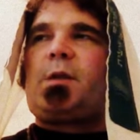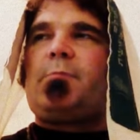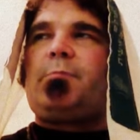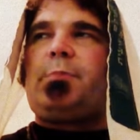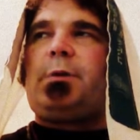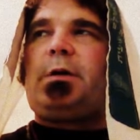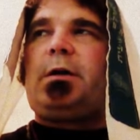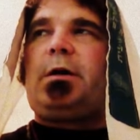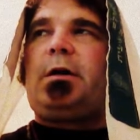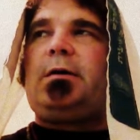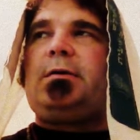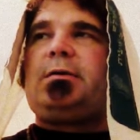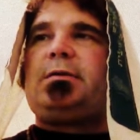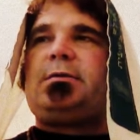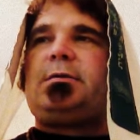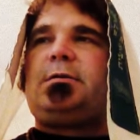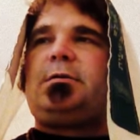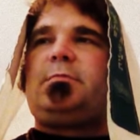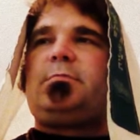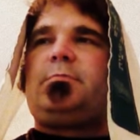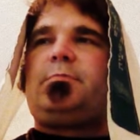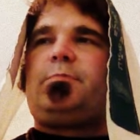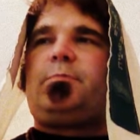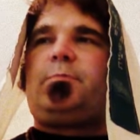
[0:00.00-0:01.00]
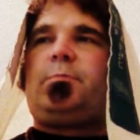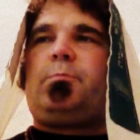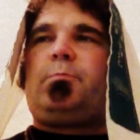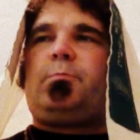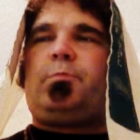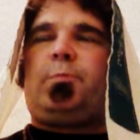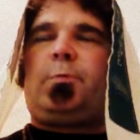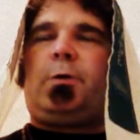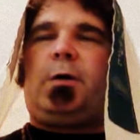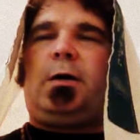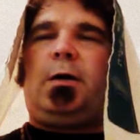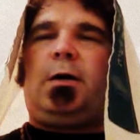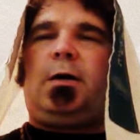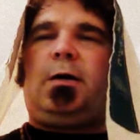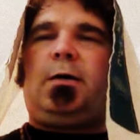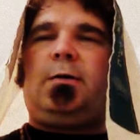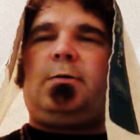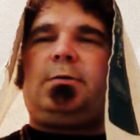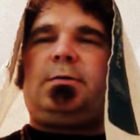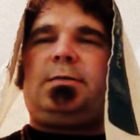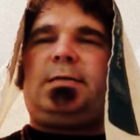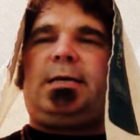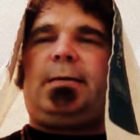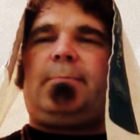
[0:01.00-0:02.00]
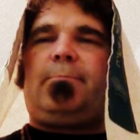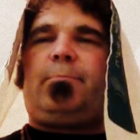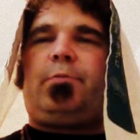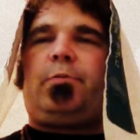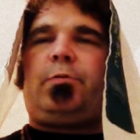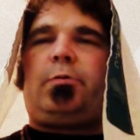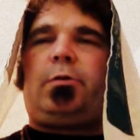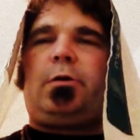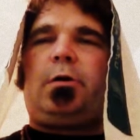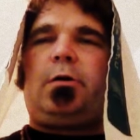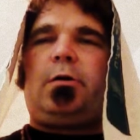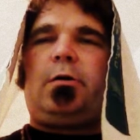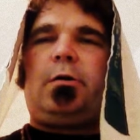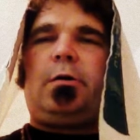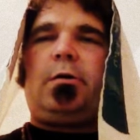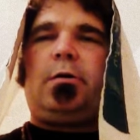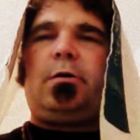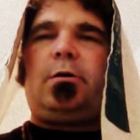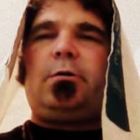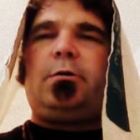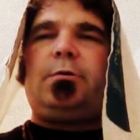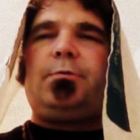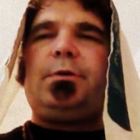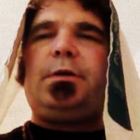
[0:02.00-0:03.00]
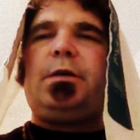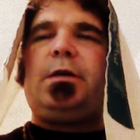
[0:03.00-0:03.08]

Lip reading: but also temporal,